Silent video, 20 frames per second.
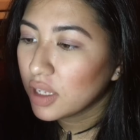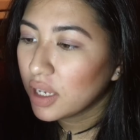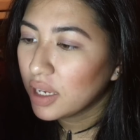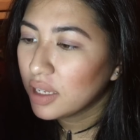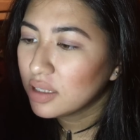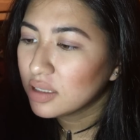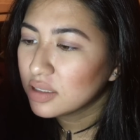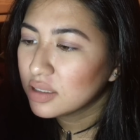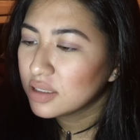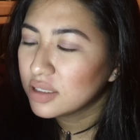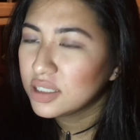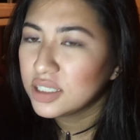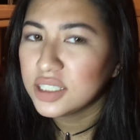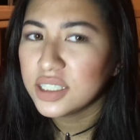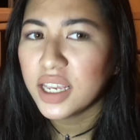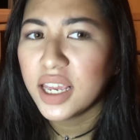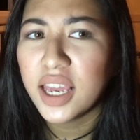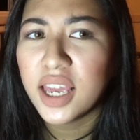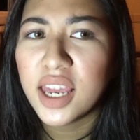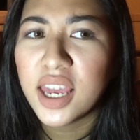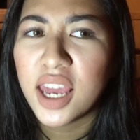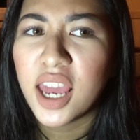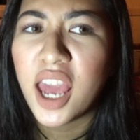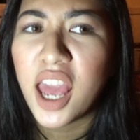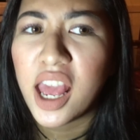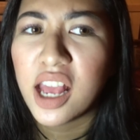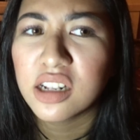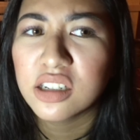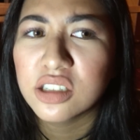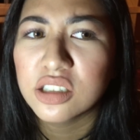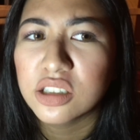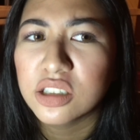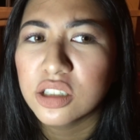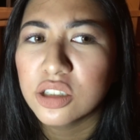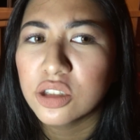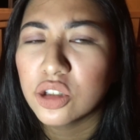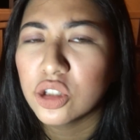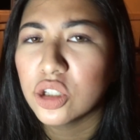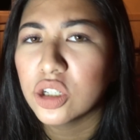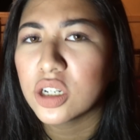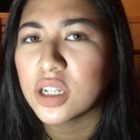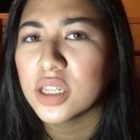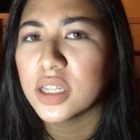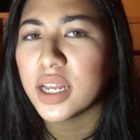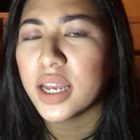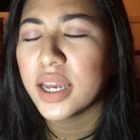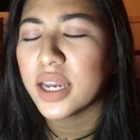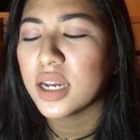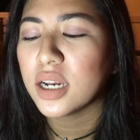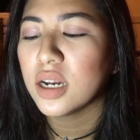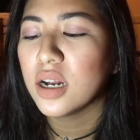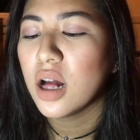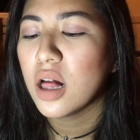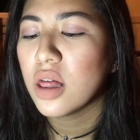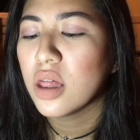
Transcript: And dang, does it look like